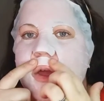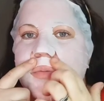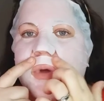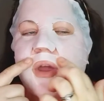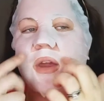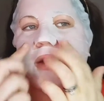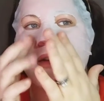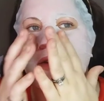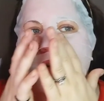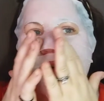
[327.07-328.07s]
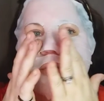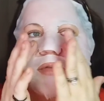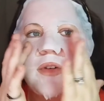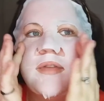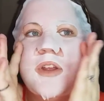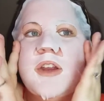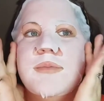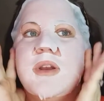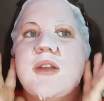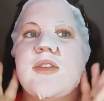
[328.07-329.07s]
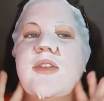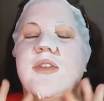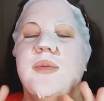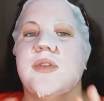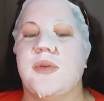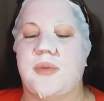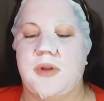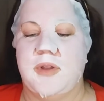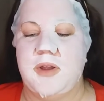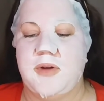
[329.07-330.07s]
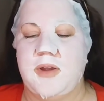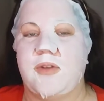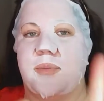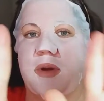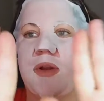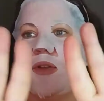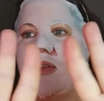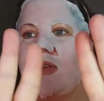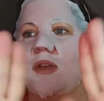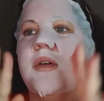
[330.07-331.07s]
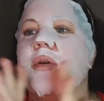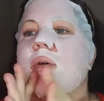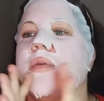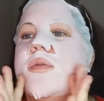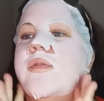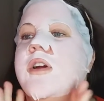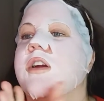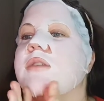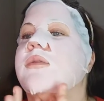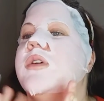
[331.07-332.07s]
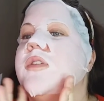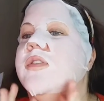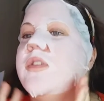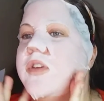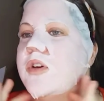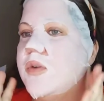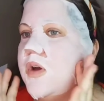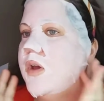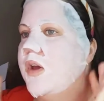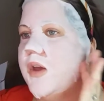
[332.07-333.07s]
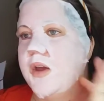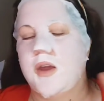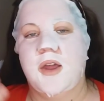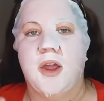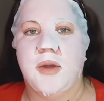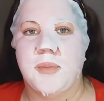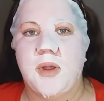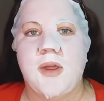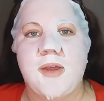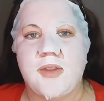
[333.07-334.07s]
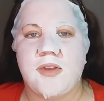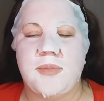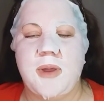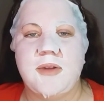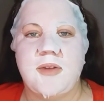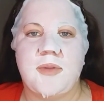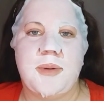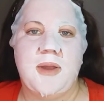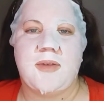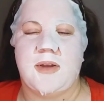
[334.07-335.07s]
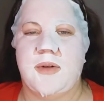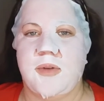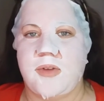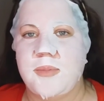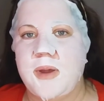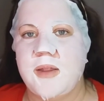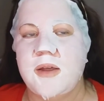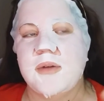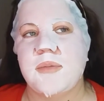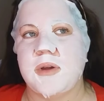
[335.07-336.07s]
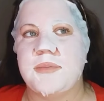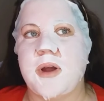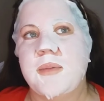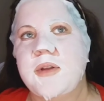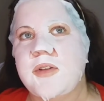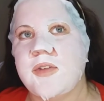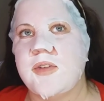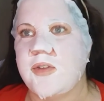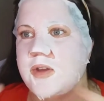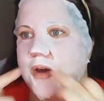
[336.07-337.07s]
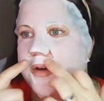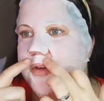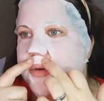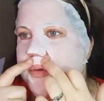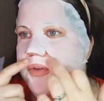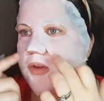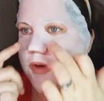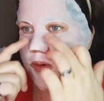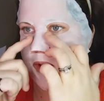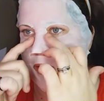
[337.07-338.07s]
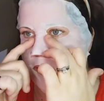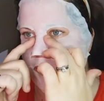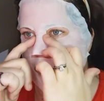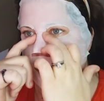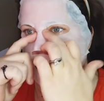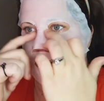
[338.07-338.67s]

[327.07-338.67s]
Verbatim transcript: Hey, I'm back. I did the whole 15 minutes. This was a really great experience. It's still very moist too. The smell dissipates. I don't smell it. I probably just got used to it.